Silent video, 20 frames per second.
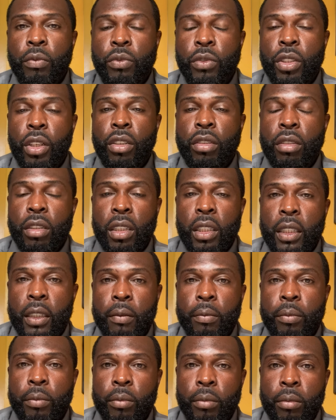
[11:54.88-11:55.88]
justly.
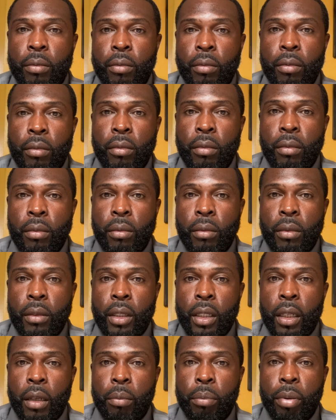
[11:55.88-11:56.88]

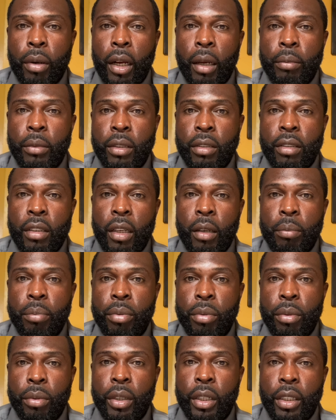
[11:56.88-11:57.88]
Prime
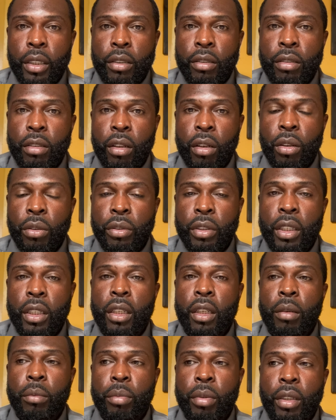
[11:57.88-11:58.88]
example is clothing
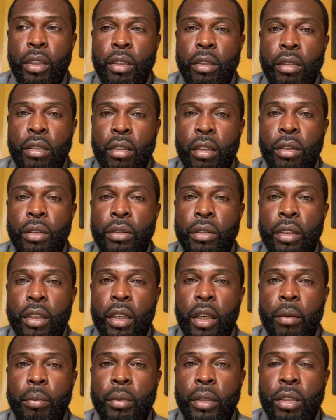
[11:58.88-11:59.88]
companies. Clothing
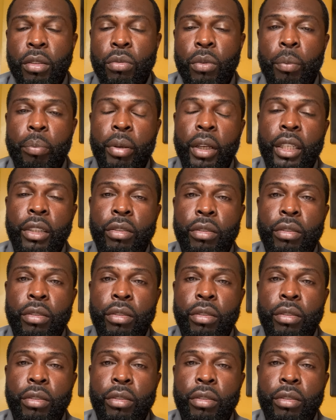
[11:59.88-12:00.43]
companies will pay